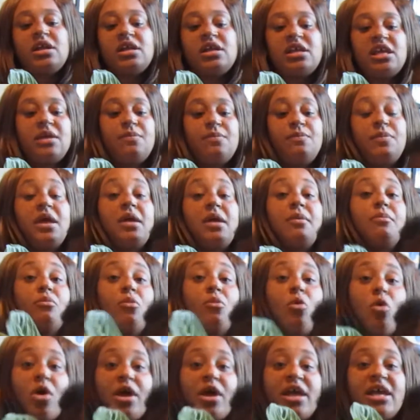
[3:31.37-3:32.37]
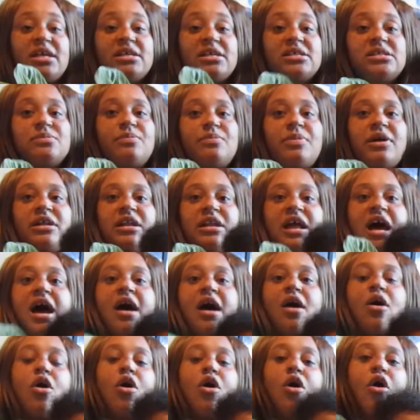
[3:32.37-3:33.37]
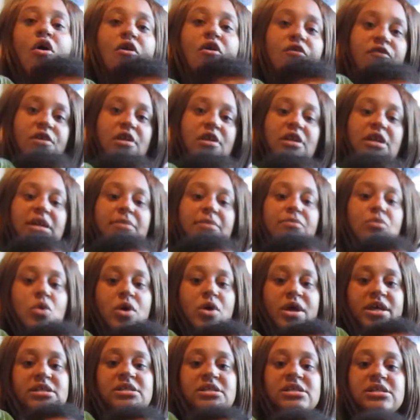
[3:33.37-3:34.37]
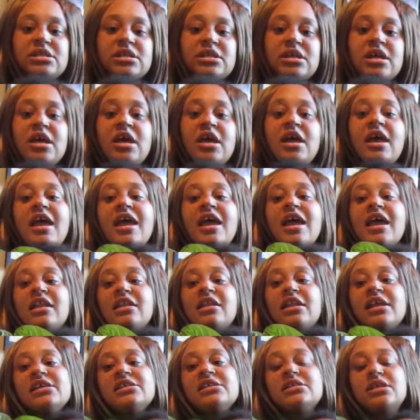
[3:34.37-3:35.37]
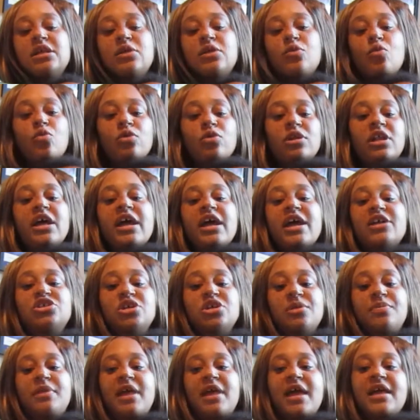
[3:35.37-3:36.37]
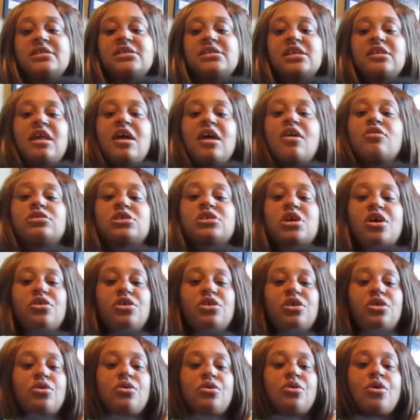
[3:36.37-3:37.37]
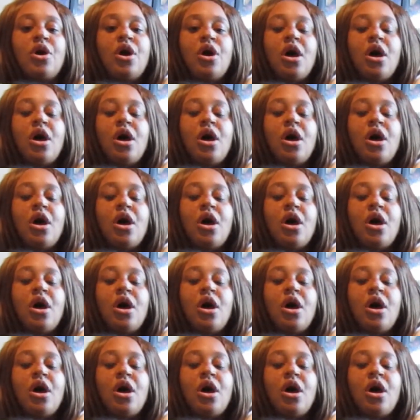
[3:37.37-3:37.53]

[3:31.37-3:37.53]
to keep it moist but not overly moist. And listen, look at your plants and they'll tell you